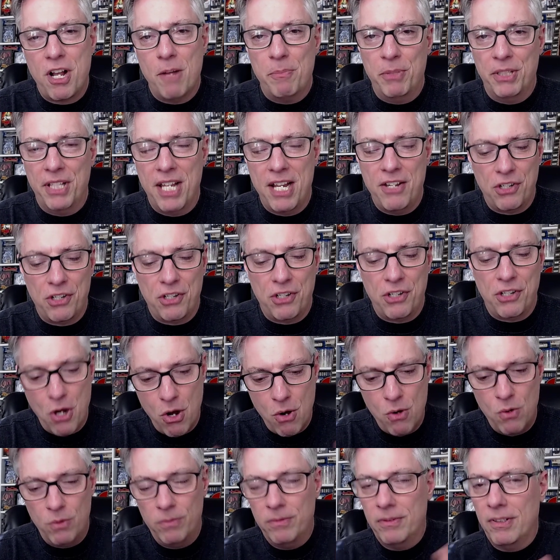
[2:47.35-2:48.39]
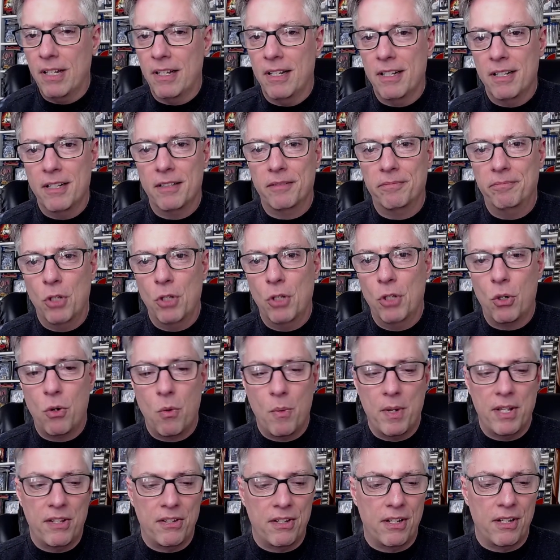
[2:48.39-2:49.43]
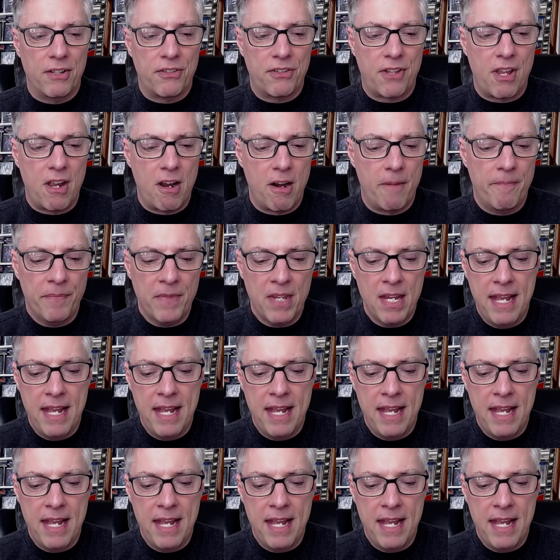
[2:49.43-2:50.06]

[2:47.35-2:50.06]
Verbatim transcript: couple days ago. Uh, no coincidence there